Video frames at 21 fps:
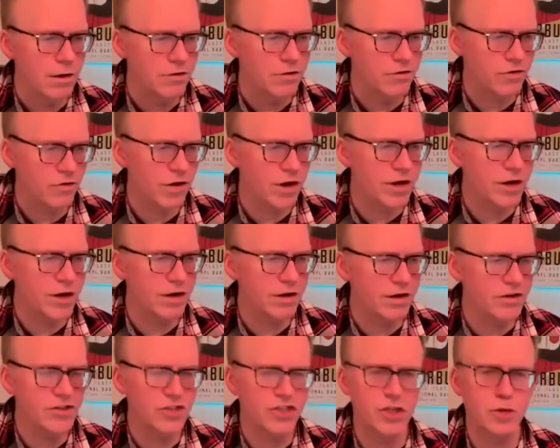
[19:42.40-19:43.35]
It's quite
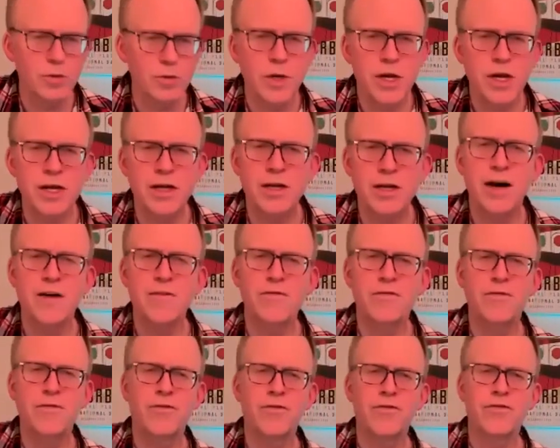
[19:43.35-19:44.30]
customary to
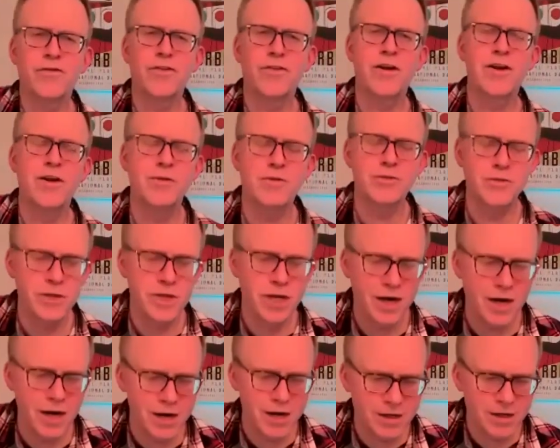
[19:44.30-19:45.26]
have turnips with
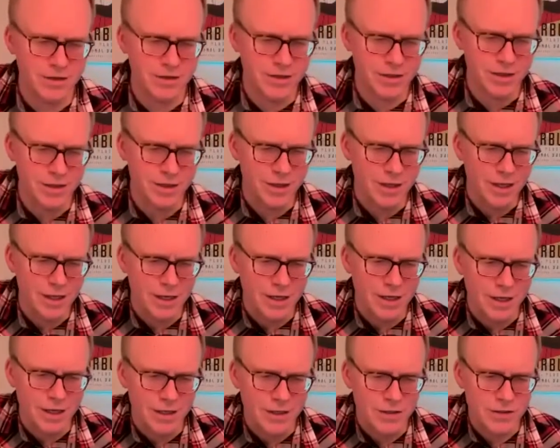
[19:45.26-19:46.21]
your haggis.
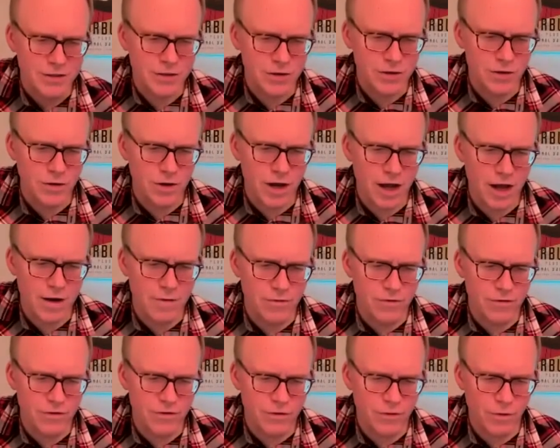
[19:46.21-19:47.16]
So
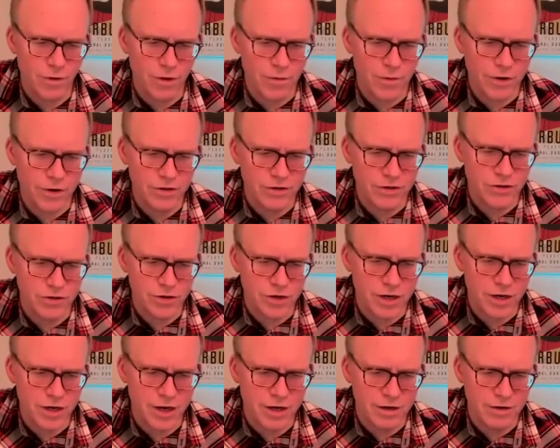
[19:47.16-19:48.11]
what am I going to show
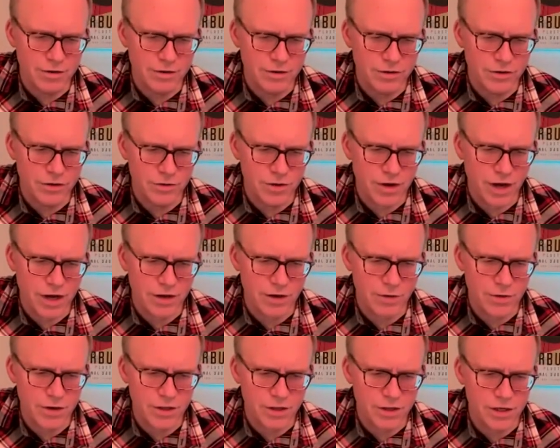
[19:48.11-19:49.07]
you now? So we had
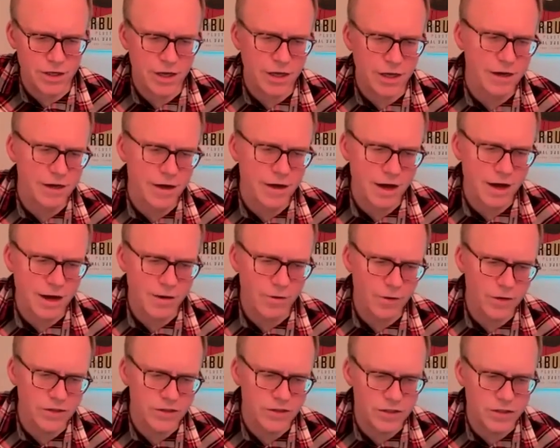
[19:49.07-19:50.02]
a wee look at
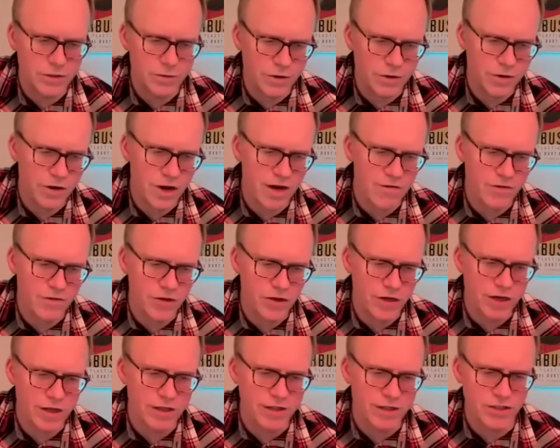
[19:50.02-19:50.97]
what to do. We're going to have a
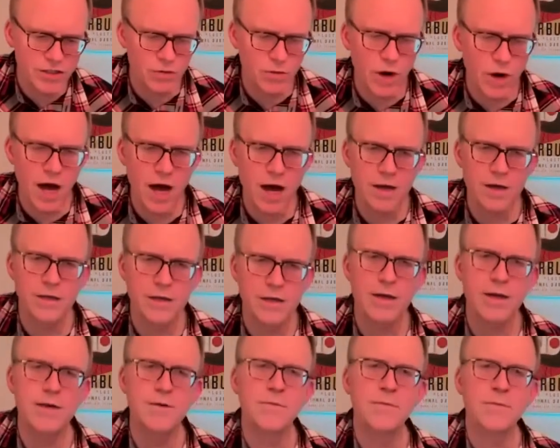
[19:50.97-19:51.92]
look at the swag
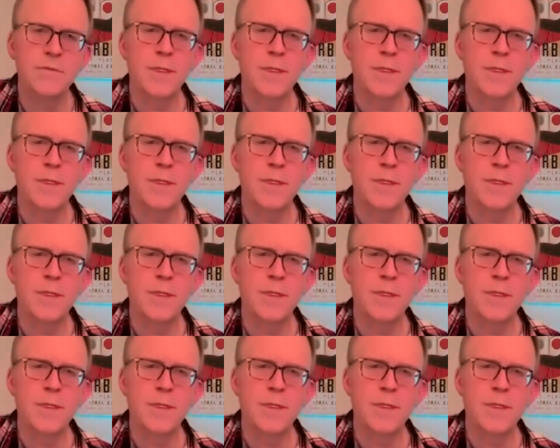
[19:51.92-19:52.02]
now.